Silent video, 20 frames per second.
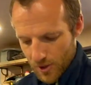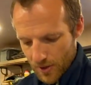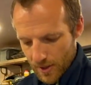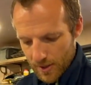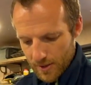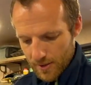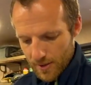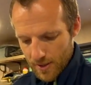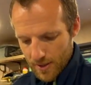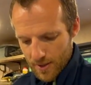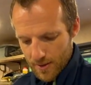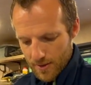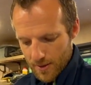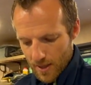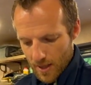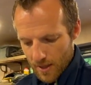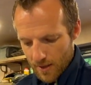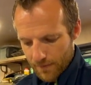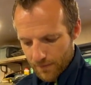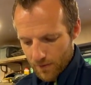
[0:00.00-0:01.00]
this is,
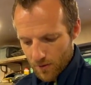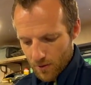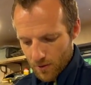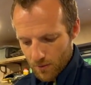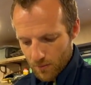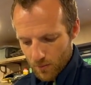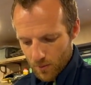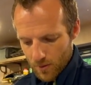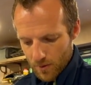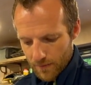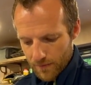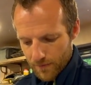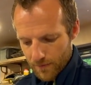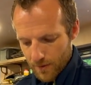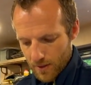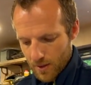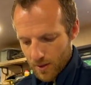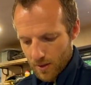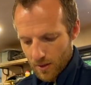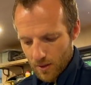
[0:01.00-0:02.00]
and I've got one of
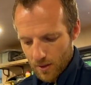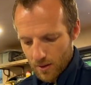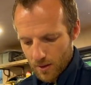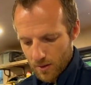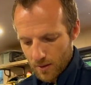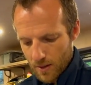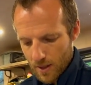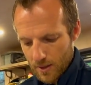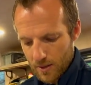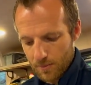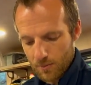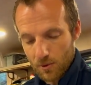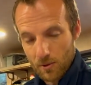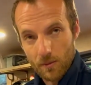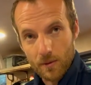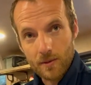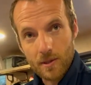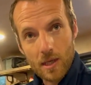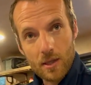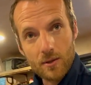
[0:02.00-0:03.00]
their smaller
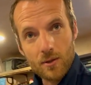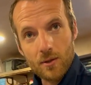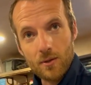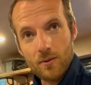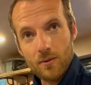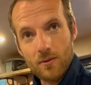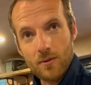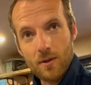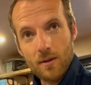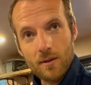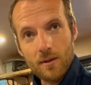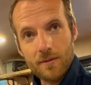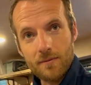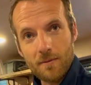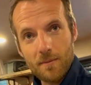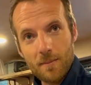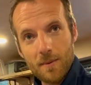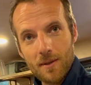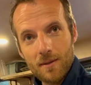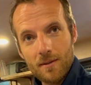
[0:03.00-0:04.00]
ones. Actually, you stole this
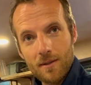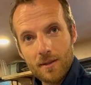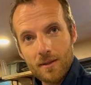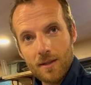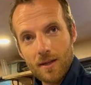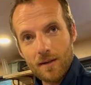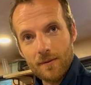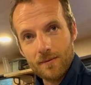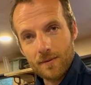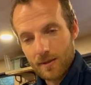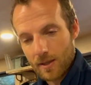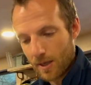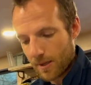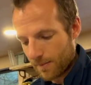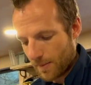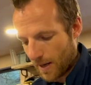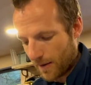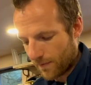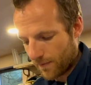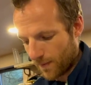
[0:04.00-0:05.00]
from me. I did have to get
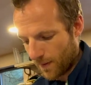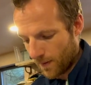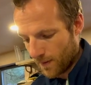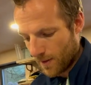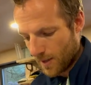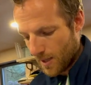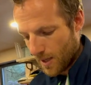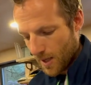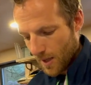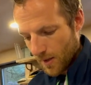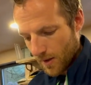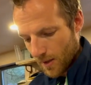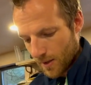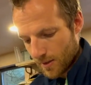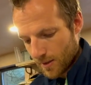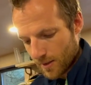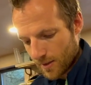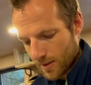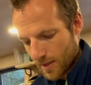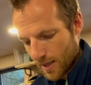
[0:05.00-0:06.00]
it back from you.
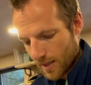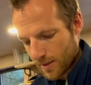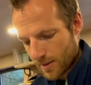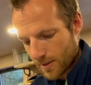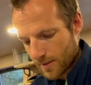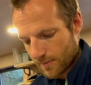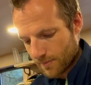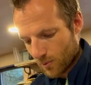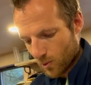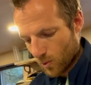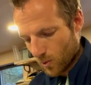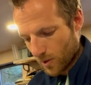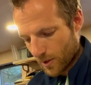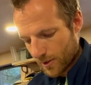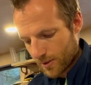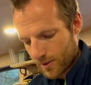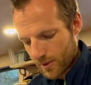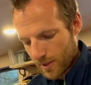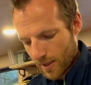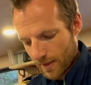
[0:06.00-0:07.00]
This is their
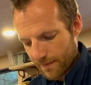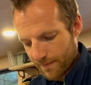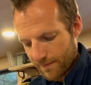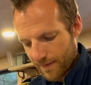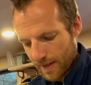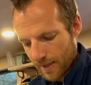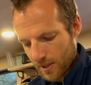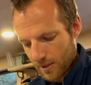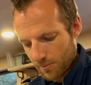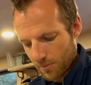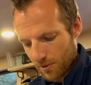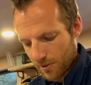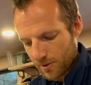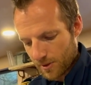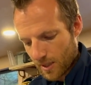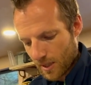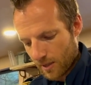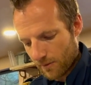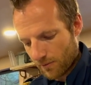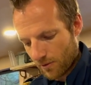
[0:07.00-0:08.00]
smallest kind of flexible
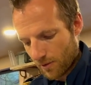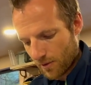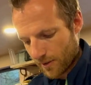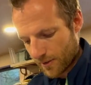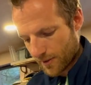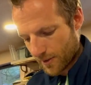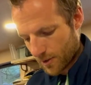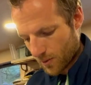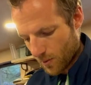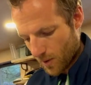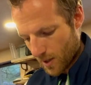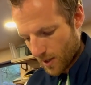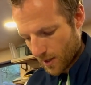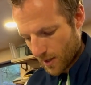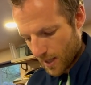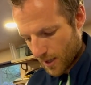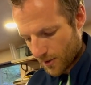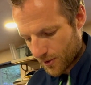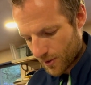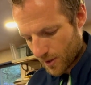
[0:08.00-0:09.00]
skinny ruler. So it's quite
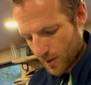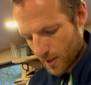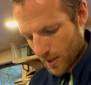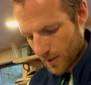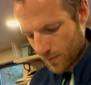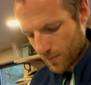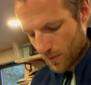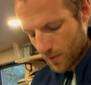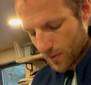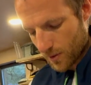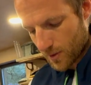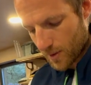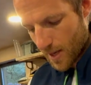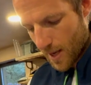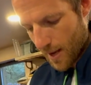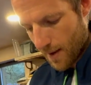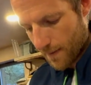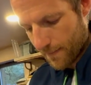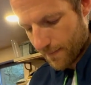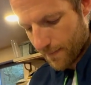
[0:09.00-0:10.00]
actually a nice one just to
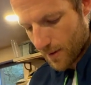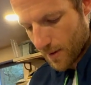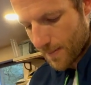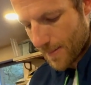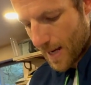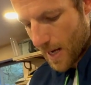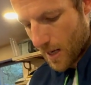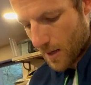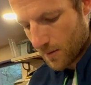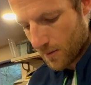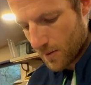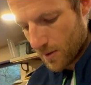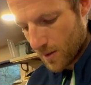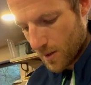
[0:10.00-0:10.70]
have about,